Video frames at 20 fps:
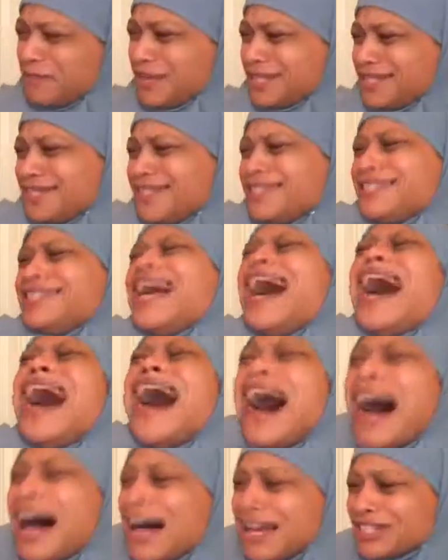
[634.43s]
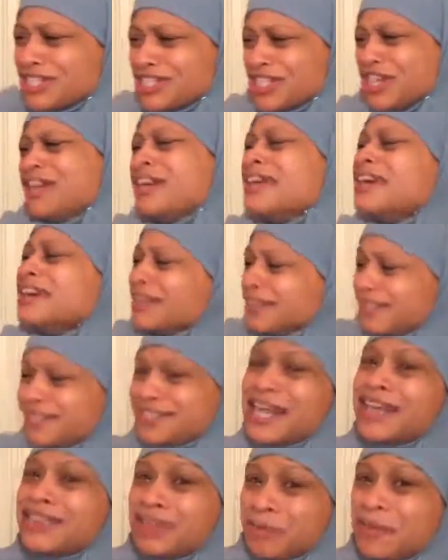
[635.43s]
massage,
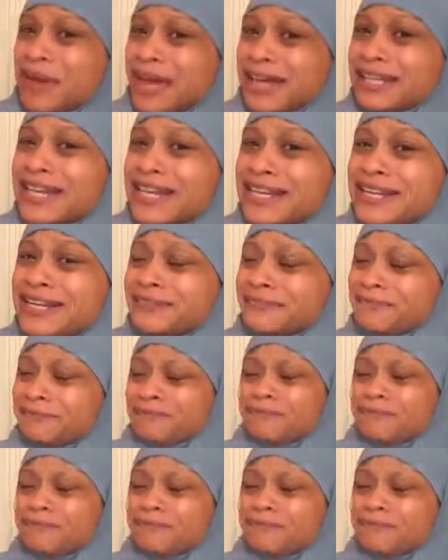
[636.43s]
said the piglet.